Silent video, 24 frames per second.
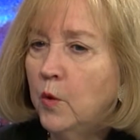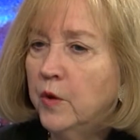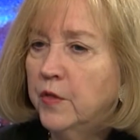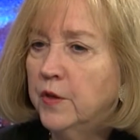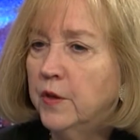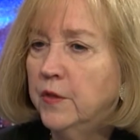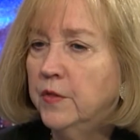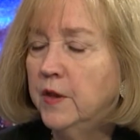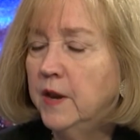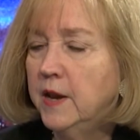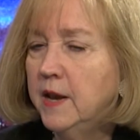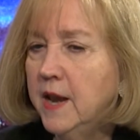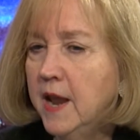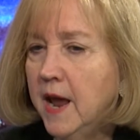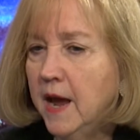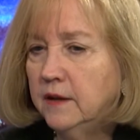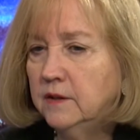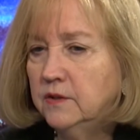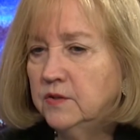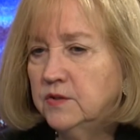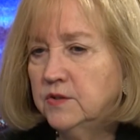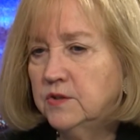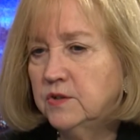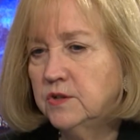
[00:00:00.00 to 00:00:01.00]
within the
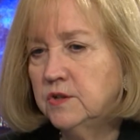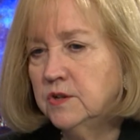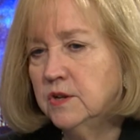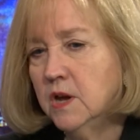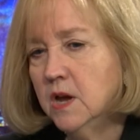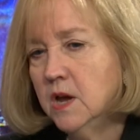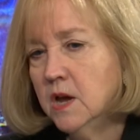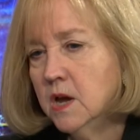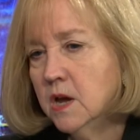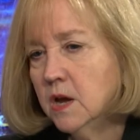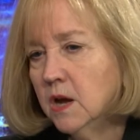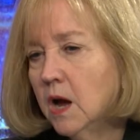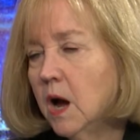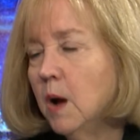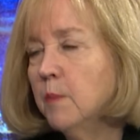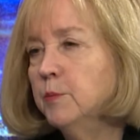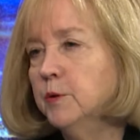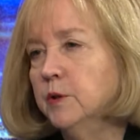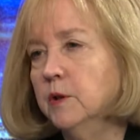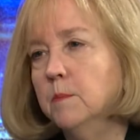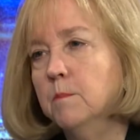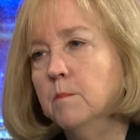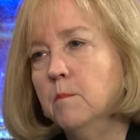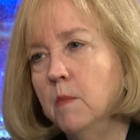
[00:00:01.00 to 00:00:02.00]
next
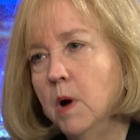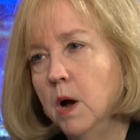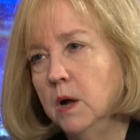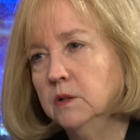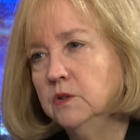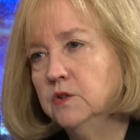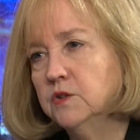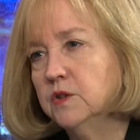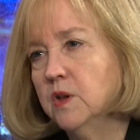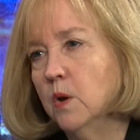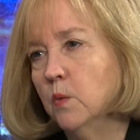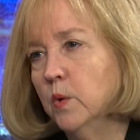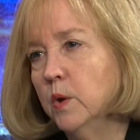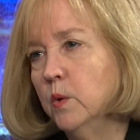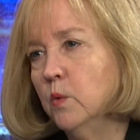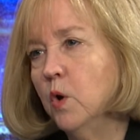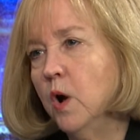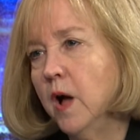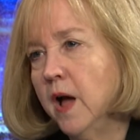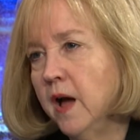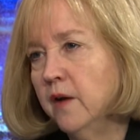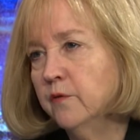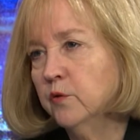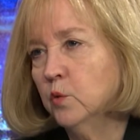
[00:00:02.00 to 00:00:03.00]
couple of months that we will
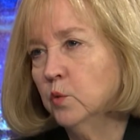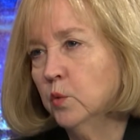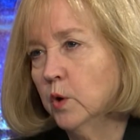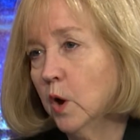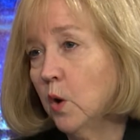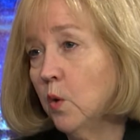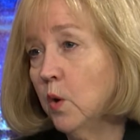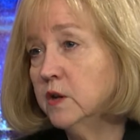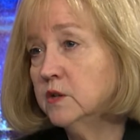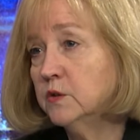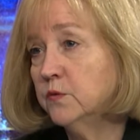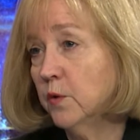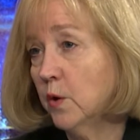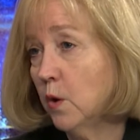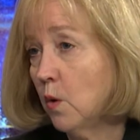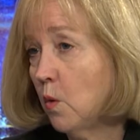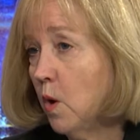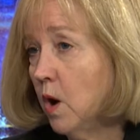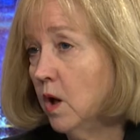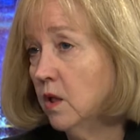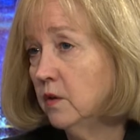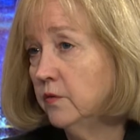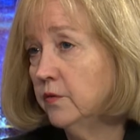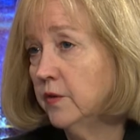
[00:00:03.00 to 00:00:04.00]
have a request for
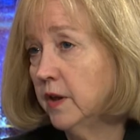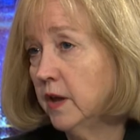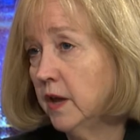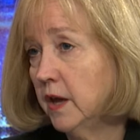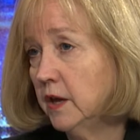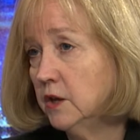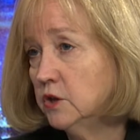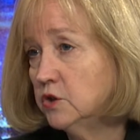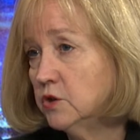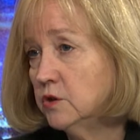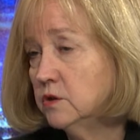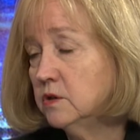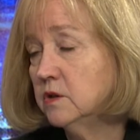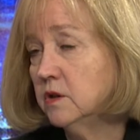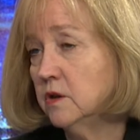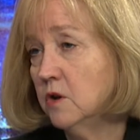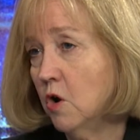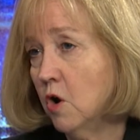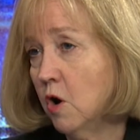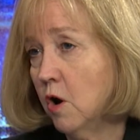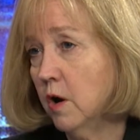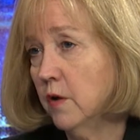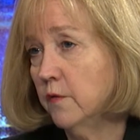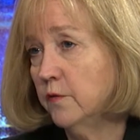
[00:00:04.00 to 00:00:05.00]
qualifications and
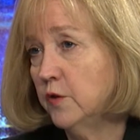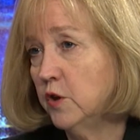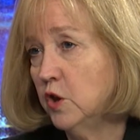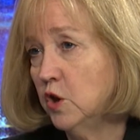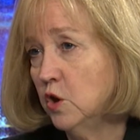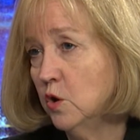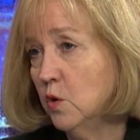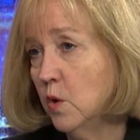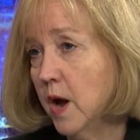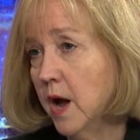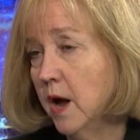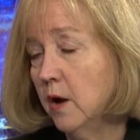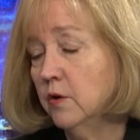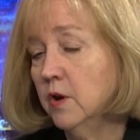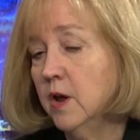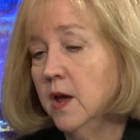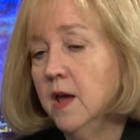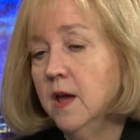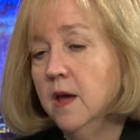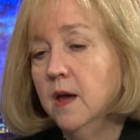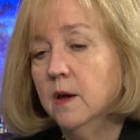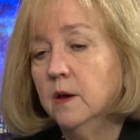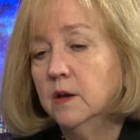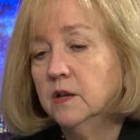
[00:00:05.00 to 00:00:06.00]
RFQ out
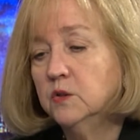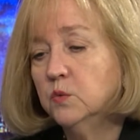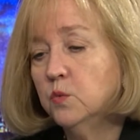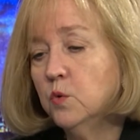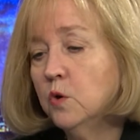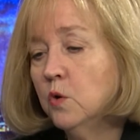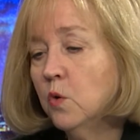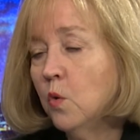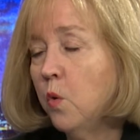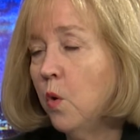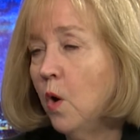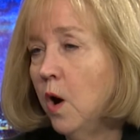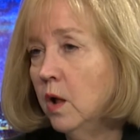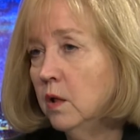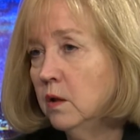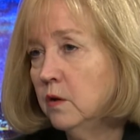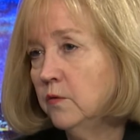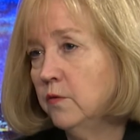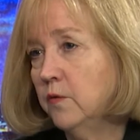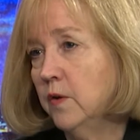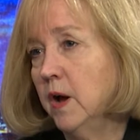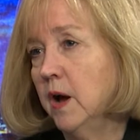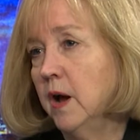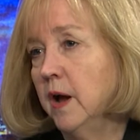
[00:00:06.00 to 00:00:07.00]
because we'll
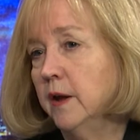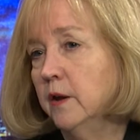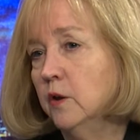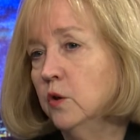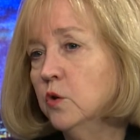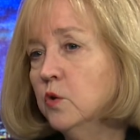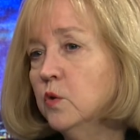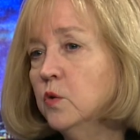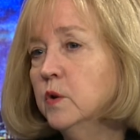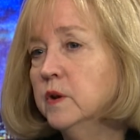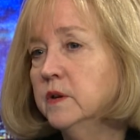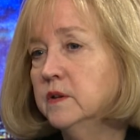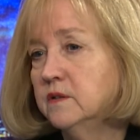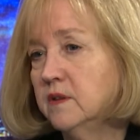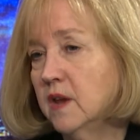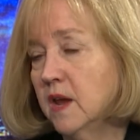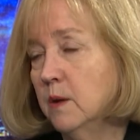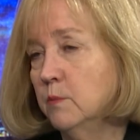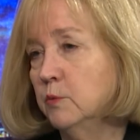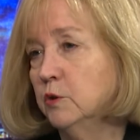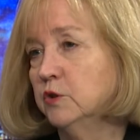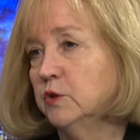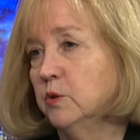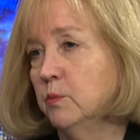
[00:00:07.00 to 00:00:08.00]
qualify who is
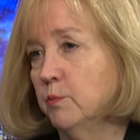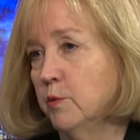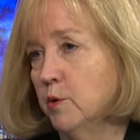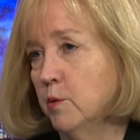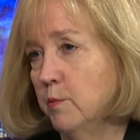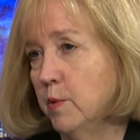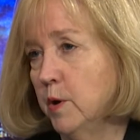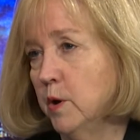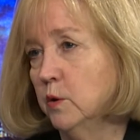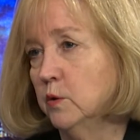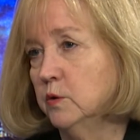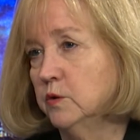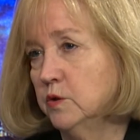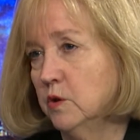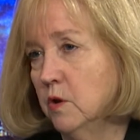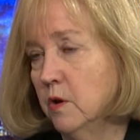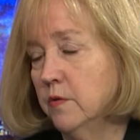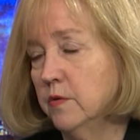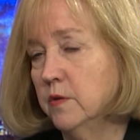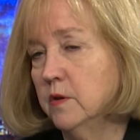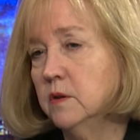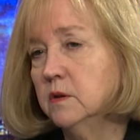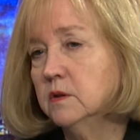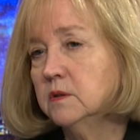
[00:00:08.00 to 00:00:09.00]
able to propose
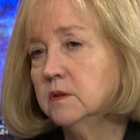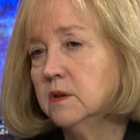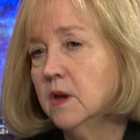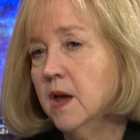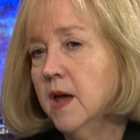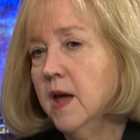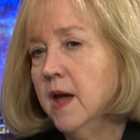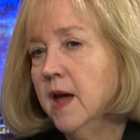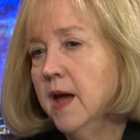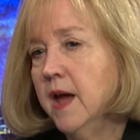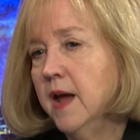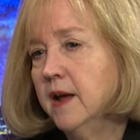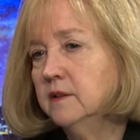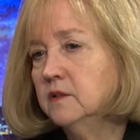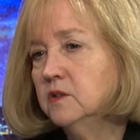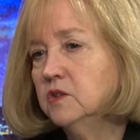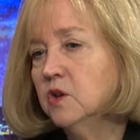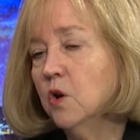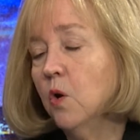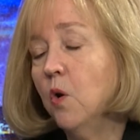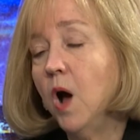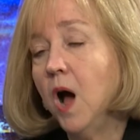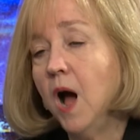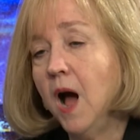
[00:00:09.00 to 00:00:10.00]
on this. And
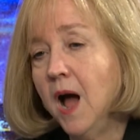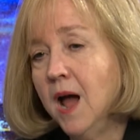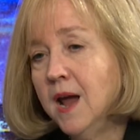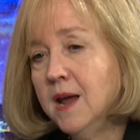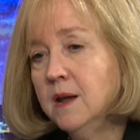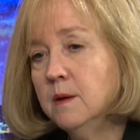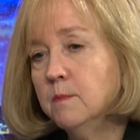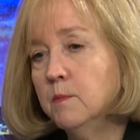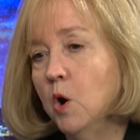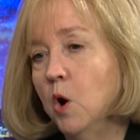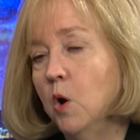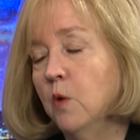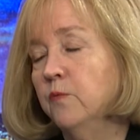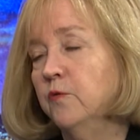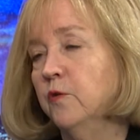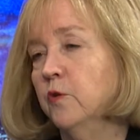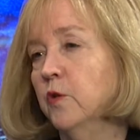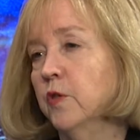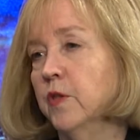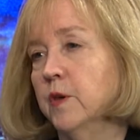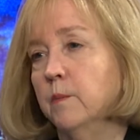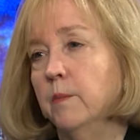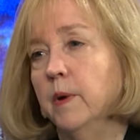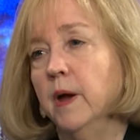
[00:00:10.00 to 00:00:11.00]
so I am
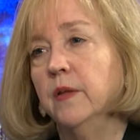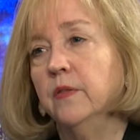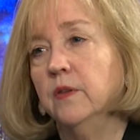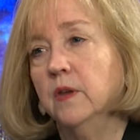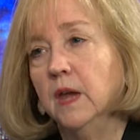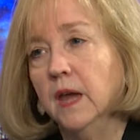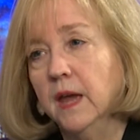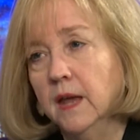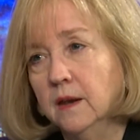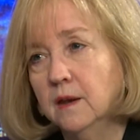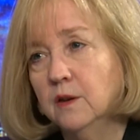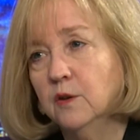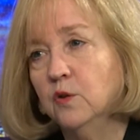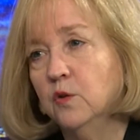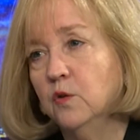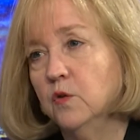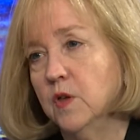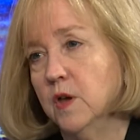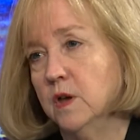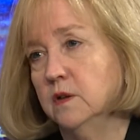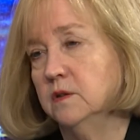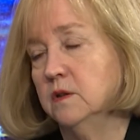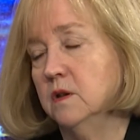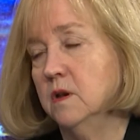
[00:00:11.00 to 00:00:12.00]
hopeful that by the end of
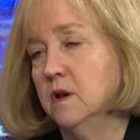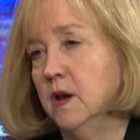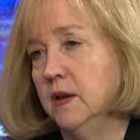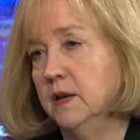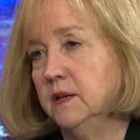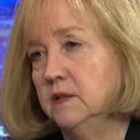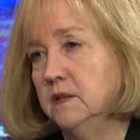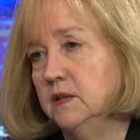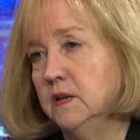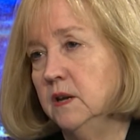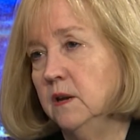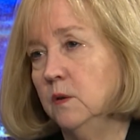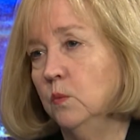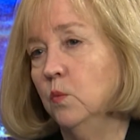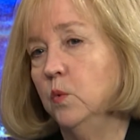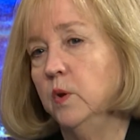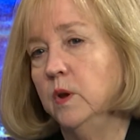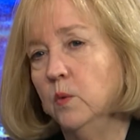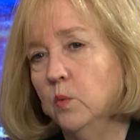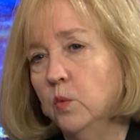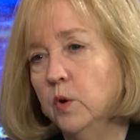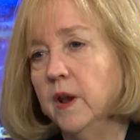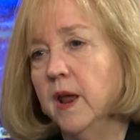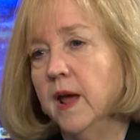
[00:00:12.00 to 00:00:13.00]
2019,
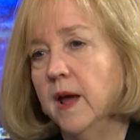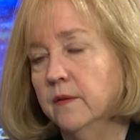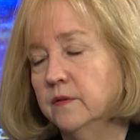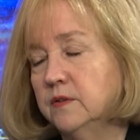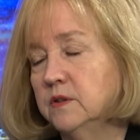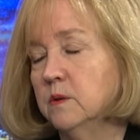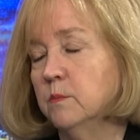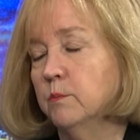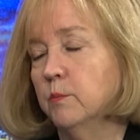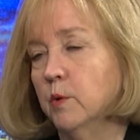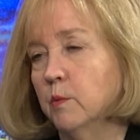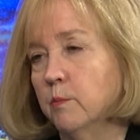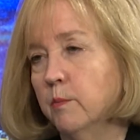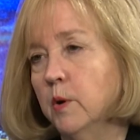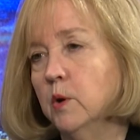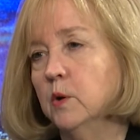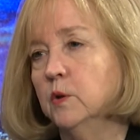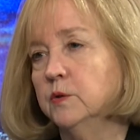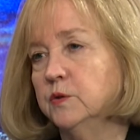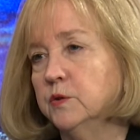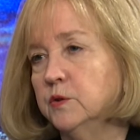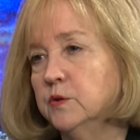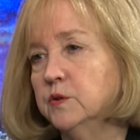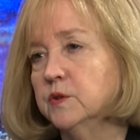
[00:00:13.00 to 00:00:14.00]
we would have some
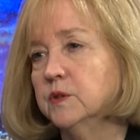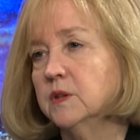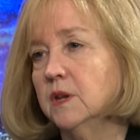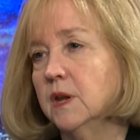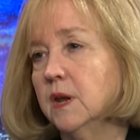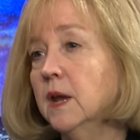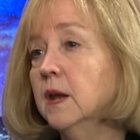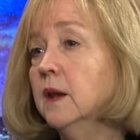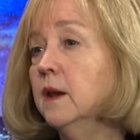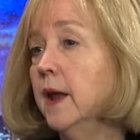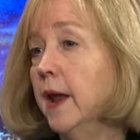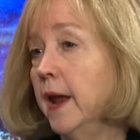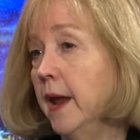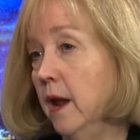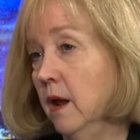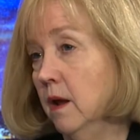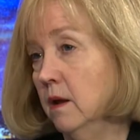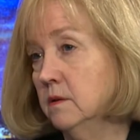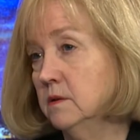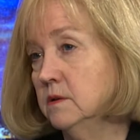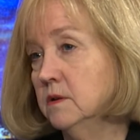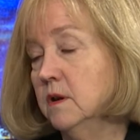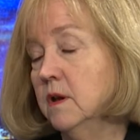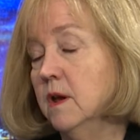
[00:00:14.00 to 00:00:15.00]
proposals in
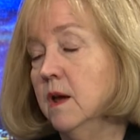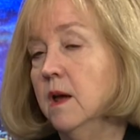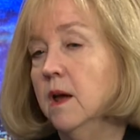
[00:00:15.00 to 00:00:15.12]
hand